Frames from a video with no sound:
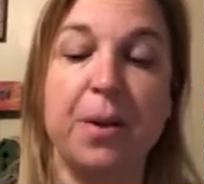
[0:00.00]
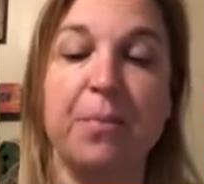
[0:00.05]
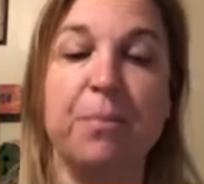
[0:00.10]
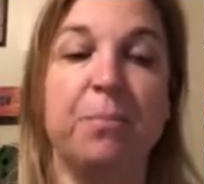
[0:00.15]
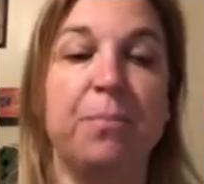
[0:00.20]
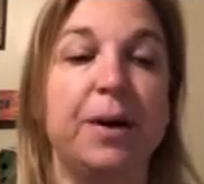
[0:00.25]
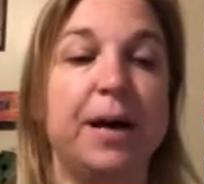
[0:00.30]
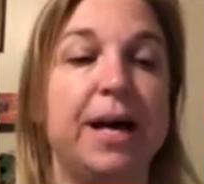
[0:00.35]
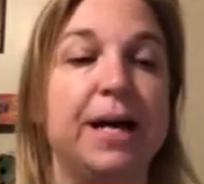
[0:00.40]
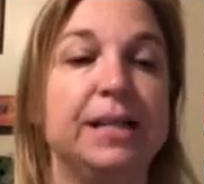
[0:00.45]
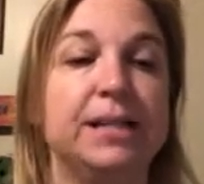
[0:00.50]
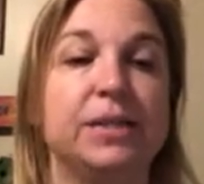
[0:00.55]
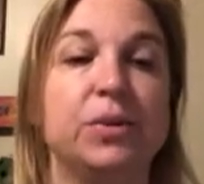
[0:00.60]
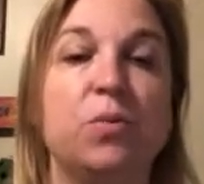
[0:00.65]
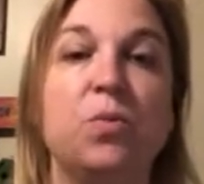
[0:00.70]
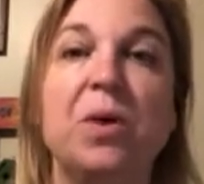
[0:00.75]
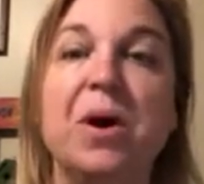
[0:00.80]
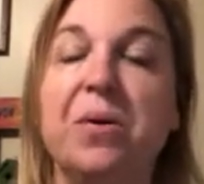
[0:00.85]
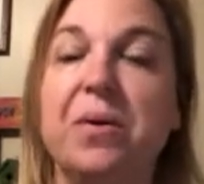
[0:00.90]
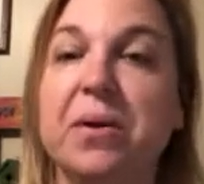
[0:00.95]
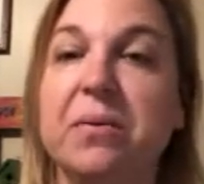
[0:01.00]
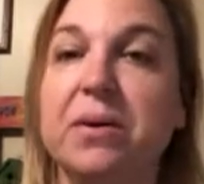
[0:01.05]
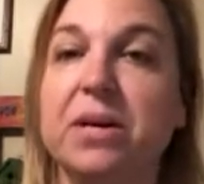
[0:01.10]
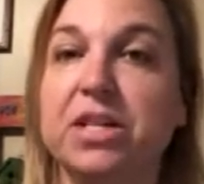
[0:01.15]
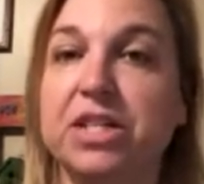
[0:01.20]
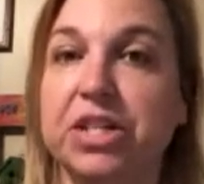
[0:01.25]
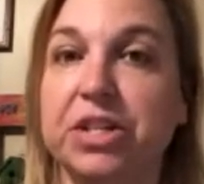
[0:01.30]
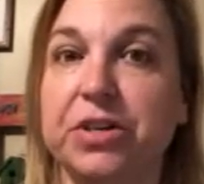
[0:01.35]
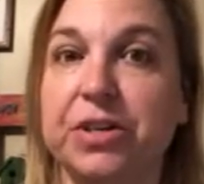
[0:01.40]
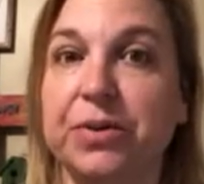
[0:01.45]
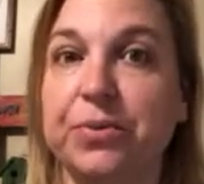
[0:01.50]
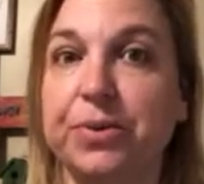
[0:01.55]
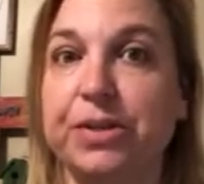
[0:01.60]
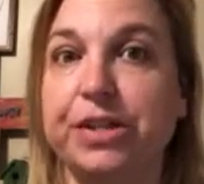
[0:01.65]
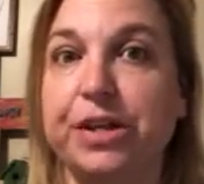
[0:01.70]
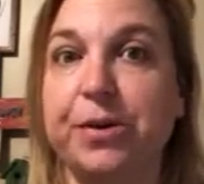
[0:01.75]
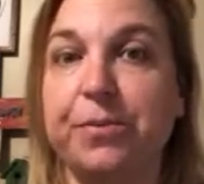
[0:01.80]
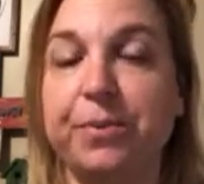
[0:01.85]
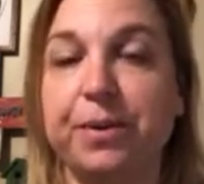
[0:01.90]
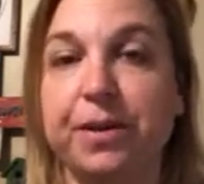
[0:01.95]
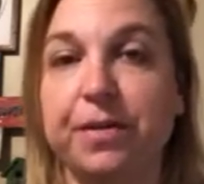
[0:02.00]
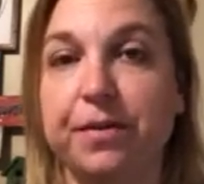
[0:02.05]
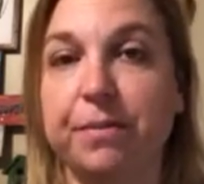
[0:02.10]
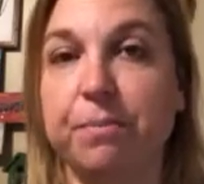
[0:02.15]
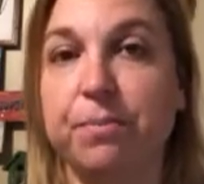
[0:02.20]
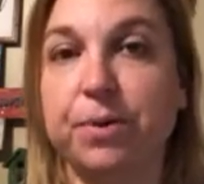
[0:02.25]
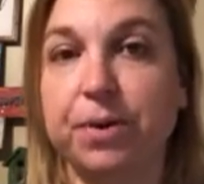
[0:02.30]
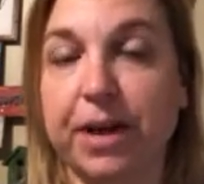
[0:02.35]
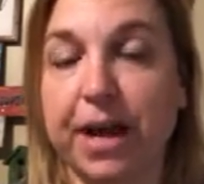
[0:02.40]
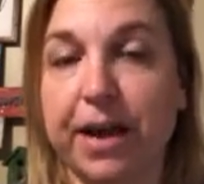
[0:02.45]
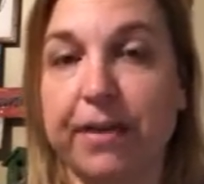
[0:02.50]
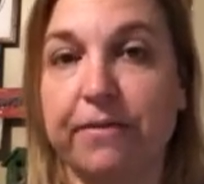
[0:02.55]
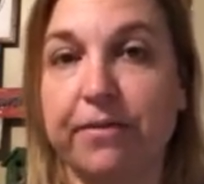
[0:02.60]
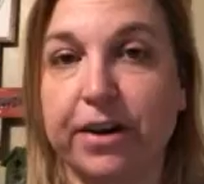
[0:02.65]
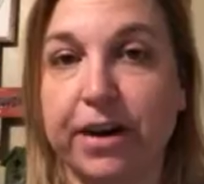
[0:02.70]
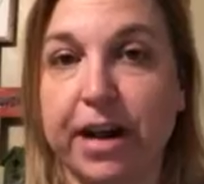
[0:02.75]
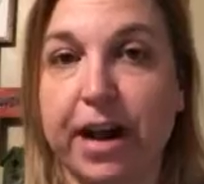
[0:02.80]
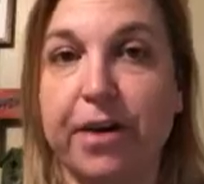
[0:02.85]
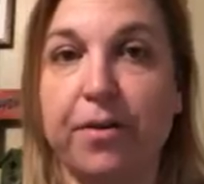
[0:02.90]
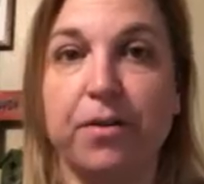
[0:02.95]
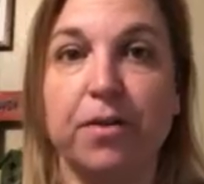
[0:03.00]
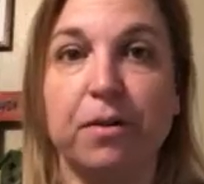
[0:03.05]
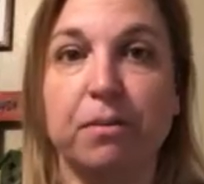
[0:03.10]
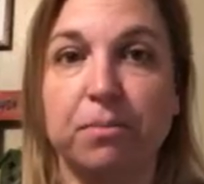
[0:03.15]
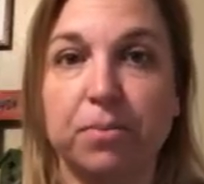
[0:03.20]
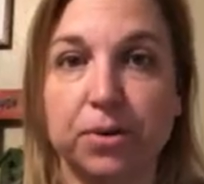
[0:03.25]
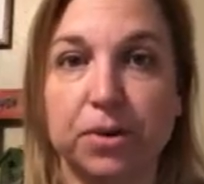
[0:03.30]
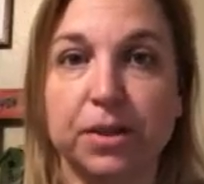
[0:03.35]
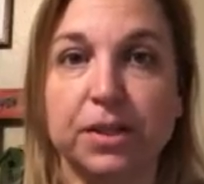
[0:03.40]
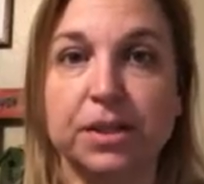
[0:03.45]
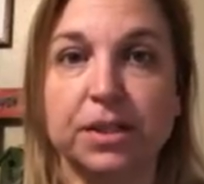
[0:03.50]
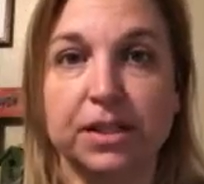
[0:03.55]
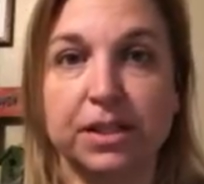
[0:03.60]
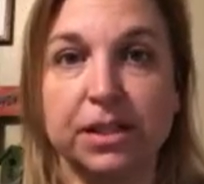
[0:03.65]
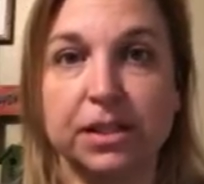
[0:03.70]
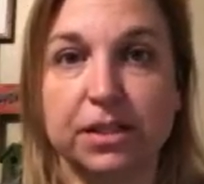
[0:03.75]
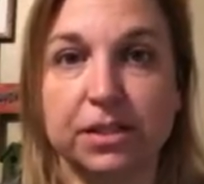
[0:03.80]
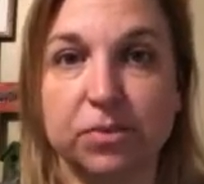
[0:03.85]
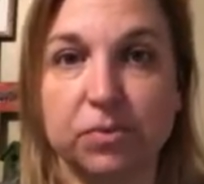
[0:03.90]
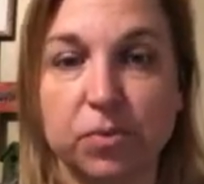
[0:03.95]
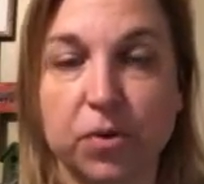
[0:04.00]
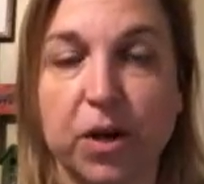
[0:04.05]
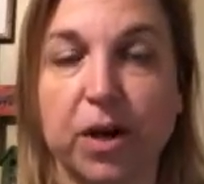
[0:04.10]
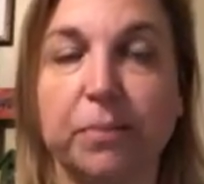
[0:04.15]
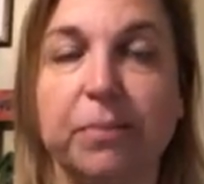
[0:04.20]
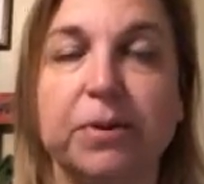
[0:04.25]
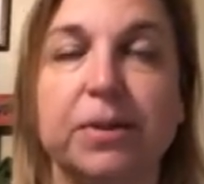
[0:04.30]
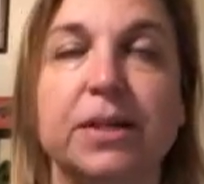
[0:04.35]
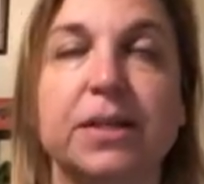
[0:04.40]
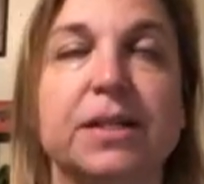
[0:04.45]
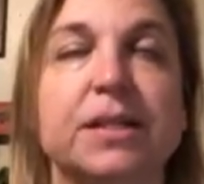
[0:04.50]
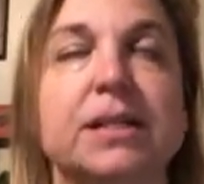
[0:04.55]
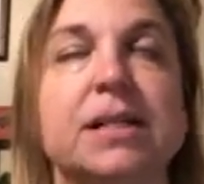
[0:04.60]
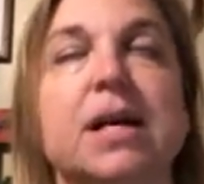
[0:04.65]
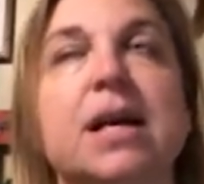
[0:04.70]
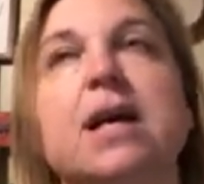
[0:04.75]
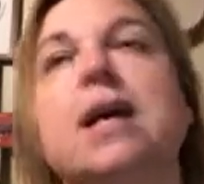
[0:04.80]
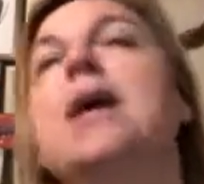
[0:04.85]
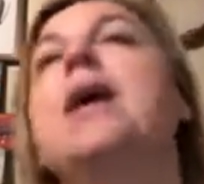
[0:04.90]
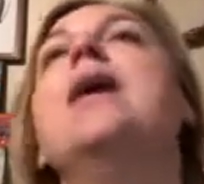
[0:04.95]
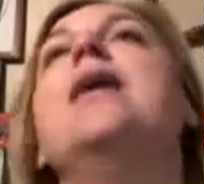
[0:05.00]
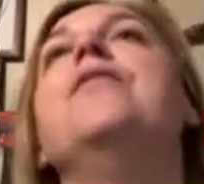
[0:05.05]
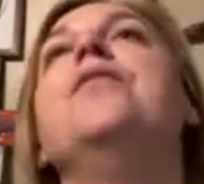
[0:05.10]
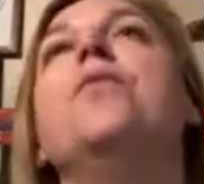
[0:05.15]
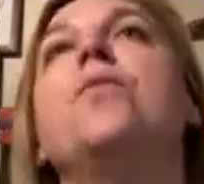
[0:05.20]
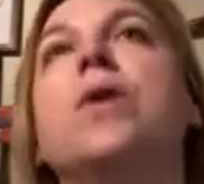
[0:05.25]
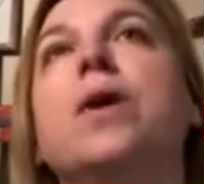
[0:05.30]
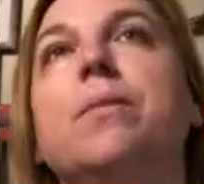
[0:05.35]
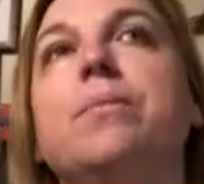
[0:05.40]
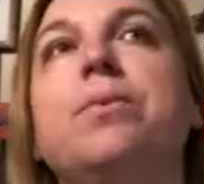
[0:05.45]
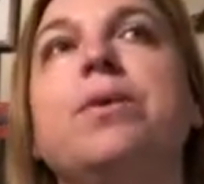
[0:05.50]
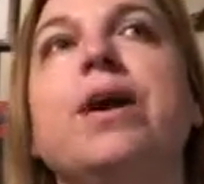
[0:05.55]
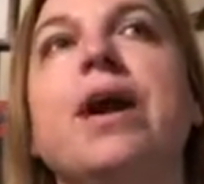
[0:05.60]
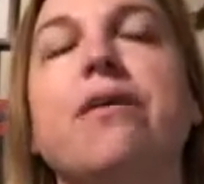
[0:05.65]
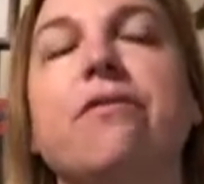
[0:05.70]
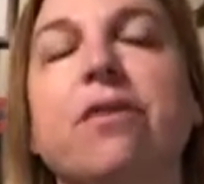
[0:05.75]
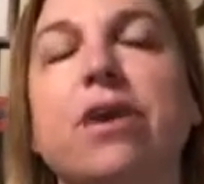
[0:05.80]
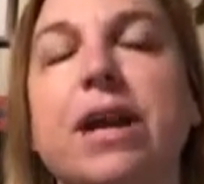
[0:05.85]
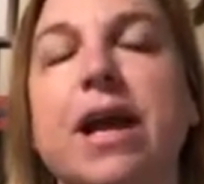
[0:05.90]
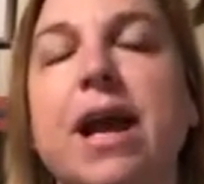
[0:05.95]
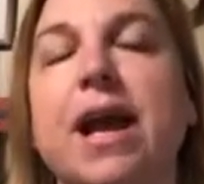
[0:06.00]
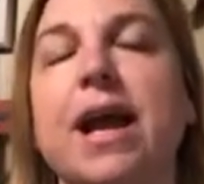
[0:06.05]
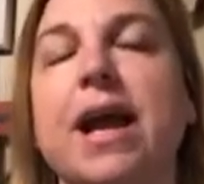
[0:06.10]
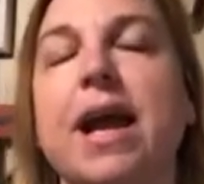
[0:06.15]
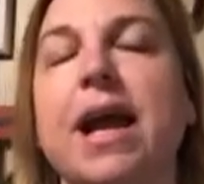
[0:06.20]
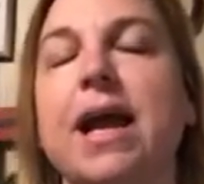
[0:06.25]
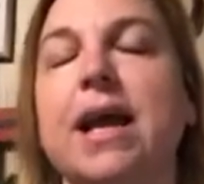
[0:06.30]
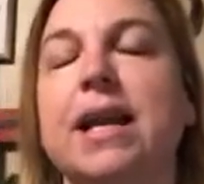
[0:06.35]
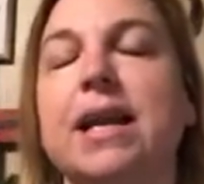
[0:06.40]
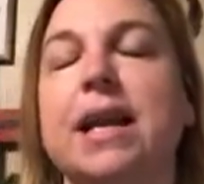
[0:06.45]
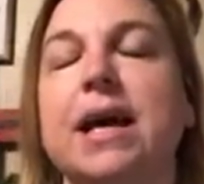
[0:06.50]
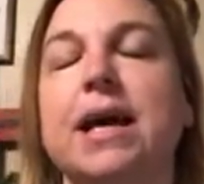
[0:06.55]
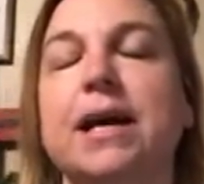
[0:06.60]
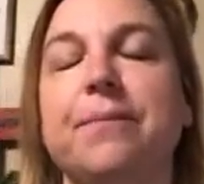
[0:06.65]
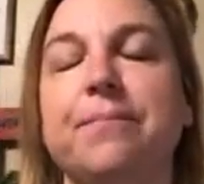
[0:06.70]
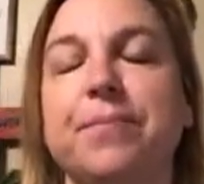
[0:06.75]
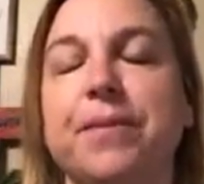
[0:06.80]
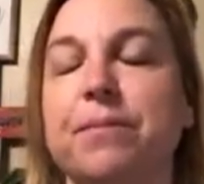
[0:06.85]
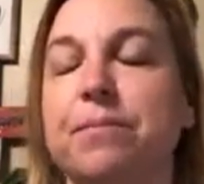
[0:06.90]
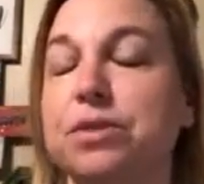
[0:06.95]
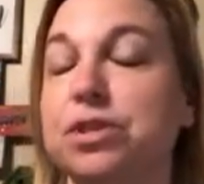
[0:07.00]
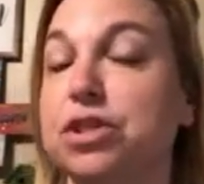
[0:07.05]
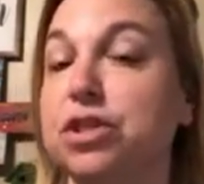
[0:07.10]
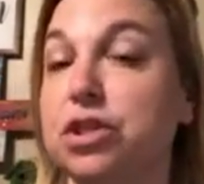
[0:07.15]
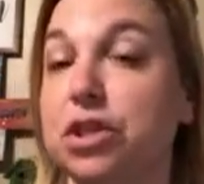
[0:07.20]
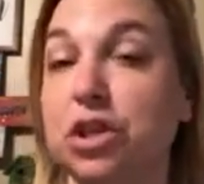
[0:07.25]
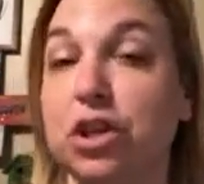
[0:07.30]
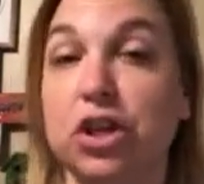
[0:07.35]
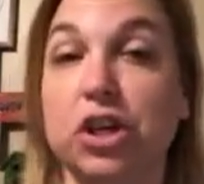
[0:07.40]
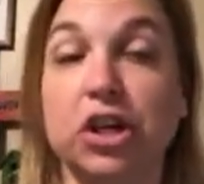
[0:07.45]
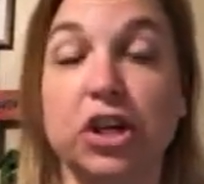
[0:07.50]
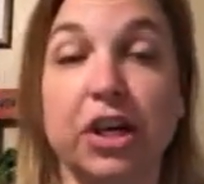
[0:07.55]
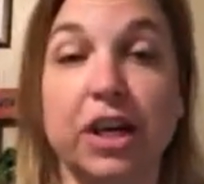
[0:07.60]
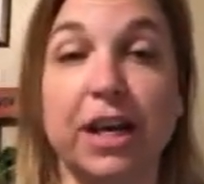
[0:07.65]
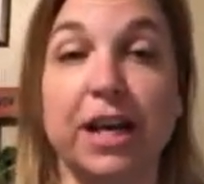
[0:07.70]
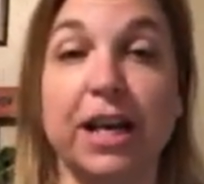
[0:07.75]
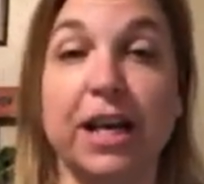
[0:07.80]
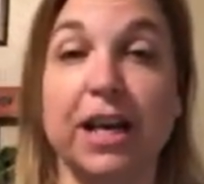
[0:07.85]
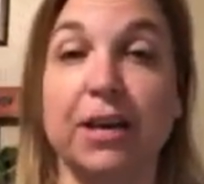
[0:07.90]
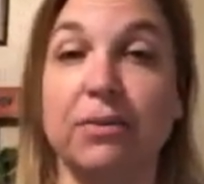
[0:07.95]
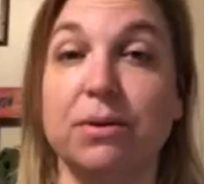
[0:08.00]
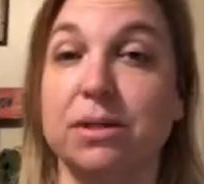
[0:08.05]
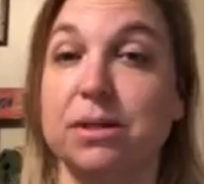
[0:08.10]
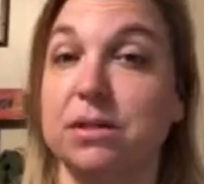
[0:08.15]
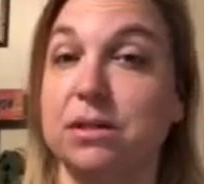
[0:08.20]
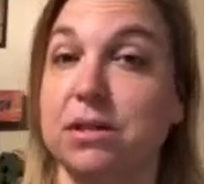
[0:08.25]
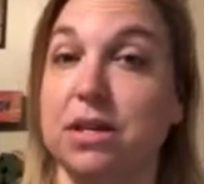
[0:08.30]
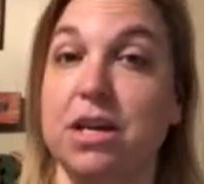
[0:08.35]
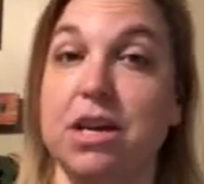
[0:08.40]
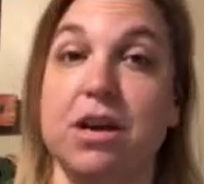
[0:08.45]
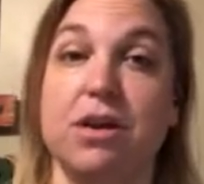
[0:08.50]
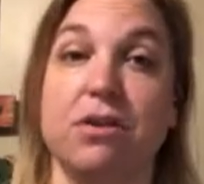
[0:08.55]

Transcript: but what we were doing was opening the book every day, or the books because it's the workbook every day, and it was good. It was,